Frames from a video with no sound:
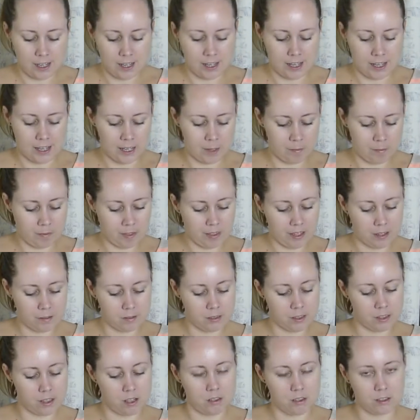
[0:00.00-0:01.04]
That
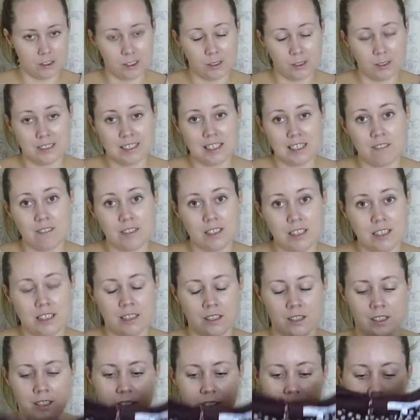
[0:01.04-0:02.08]
was also
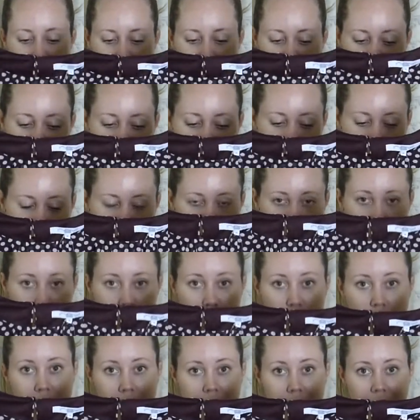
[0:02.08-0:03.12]
$17.99, which I thought was
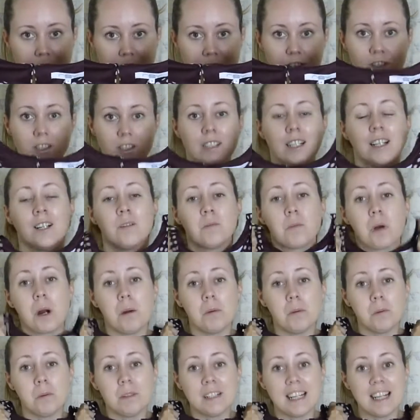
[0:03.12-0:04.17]
really, really good. And
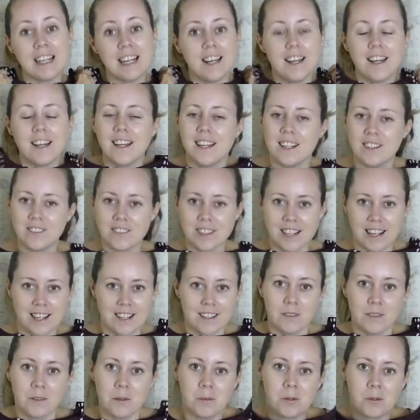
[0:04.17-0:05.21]
probably if they had
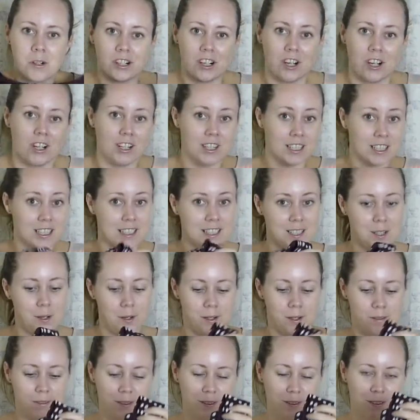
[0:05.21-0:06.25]
them in more colours, they
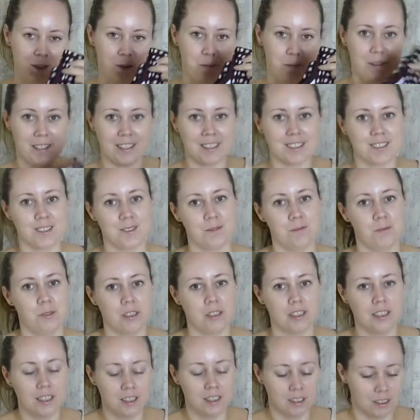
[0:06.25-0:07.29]
probably would have picked up
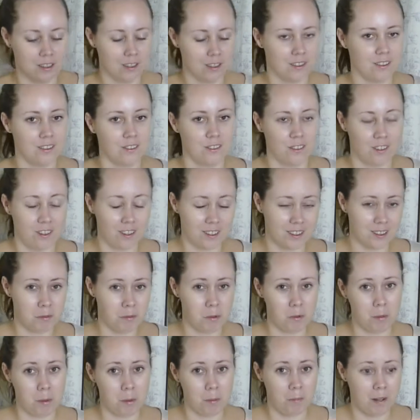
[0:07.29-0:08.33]
one. Oh god, I'm
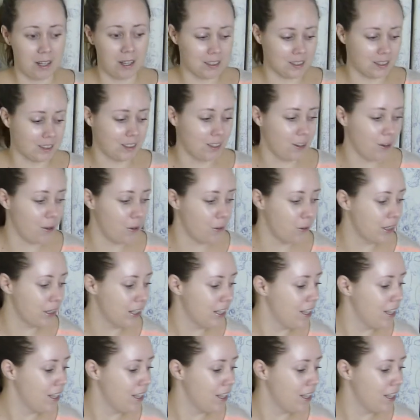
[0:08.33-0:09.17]
a bit mad, I know.